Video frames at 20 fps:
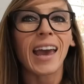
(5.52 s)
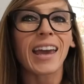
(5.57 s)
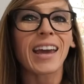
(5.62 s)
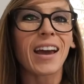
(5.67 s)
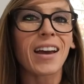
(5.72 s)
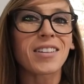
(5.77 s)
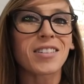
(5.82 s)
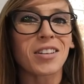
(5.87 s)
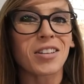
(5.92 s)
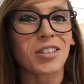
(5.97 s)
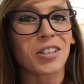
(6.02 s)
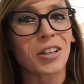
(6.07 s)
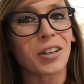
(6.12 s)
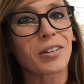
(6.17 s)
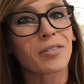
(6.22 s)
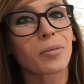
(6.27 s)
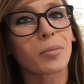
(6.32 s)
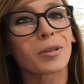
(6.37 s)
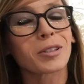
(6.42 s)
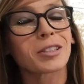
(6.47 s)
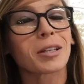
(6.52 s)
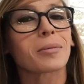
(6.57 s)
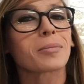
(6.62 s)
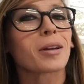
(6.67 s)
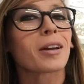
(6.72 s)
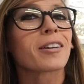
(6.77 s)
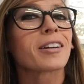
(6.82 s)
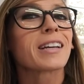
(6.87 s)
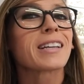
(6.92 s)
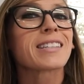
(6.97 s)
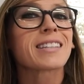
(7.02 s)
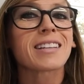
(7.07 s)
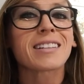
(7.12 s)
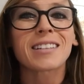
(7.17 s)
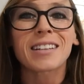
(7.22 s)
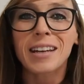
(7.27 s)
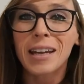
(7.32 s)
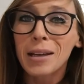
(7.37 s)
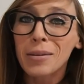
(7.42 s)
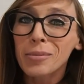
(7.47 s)
Hey guys, it's Shara from Woodshop Diaries,
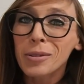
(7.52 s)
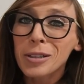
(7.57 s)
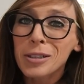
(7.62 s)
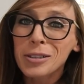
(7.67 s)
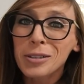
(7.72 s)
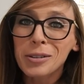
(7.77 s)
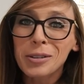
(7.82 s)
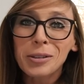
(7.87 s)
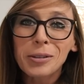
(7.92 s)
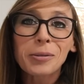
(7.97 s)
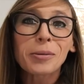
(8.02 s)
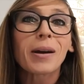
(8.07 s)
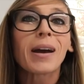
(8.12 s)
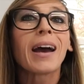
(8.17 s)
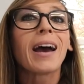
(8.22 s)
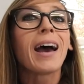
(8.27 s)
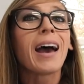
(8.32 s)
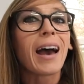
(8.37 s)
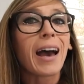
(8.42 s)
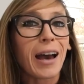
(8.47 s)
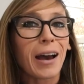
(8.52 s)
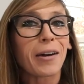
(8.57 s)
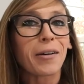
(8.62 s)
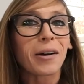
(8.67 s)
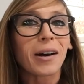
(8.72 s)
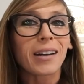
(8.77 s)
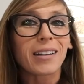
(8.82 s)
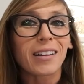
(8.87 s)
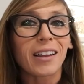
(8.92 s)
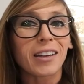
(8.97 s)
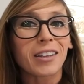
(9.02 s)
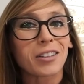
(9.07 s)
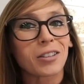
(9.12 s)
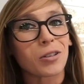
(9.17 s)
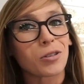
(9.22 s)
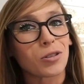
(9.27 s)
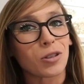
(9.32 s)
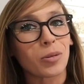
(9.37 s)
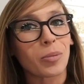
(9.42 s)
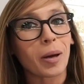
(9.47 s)
and today I'm going to show you how I like
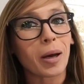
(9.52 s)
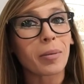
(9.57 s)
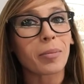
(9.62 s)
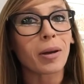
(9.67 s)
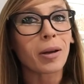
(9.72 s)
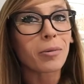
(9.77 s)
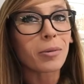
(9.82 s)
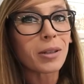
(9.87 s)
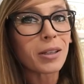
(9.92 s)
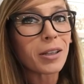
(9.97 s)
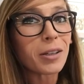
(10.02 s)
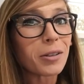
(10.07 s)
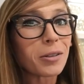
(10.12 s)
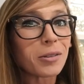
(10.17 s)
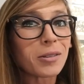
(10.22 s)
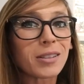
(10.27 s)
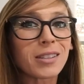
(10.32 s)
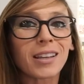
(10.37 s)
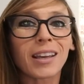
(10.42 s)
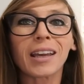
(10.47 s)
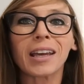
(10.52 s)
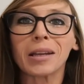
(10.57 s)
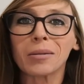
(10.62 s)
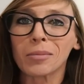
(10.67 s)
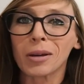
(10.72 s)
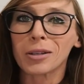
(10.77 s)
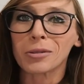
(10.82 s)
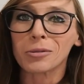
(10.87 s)
to trim out my windows and my